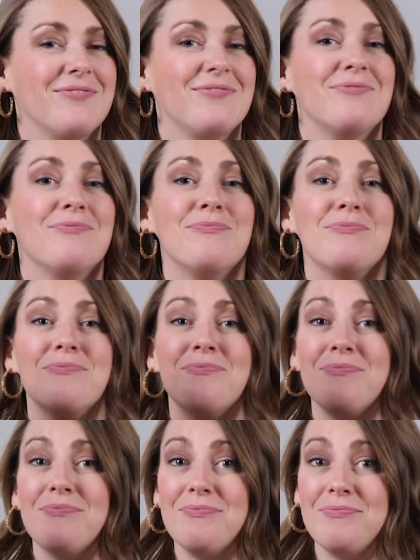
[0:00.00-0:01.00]

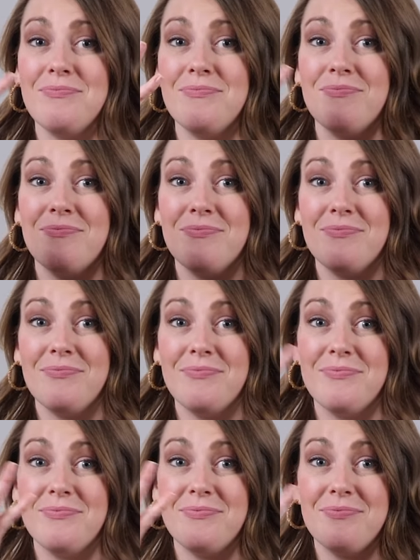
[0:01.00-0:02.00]

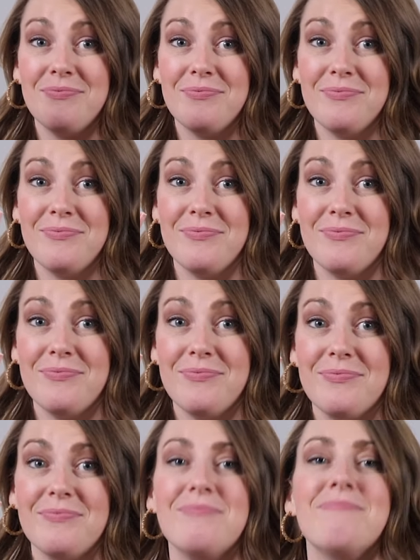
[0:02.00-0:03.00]

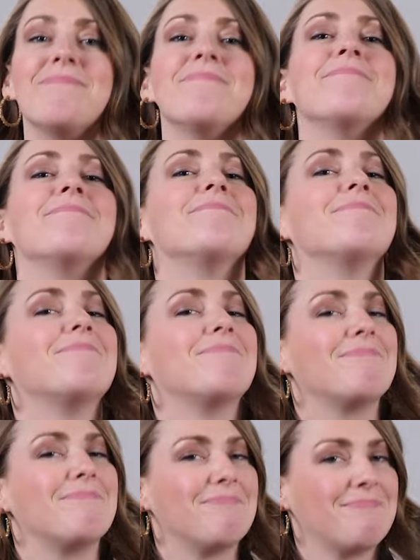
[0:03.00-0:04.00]

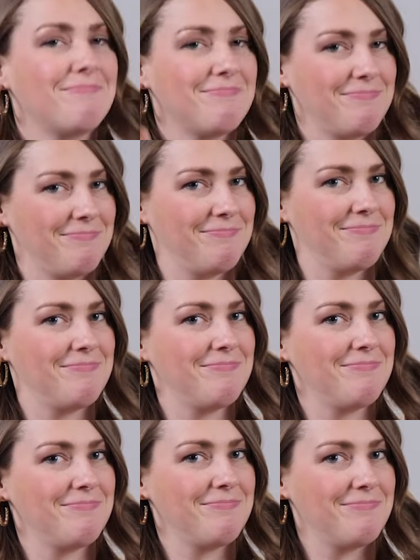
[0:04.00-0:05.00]

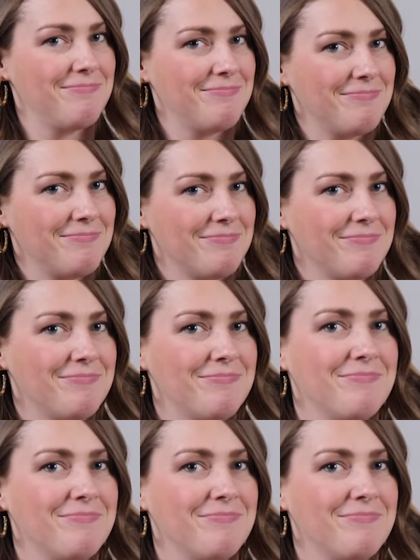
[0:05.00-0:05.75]
Nothing is said.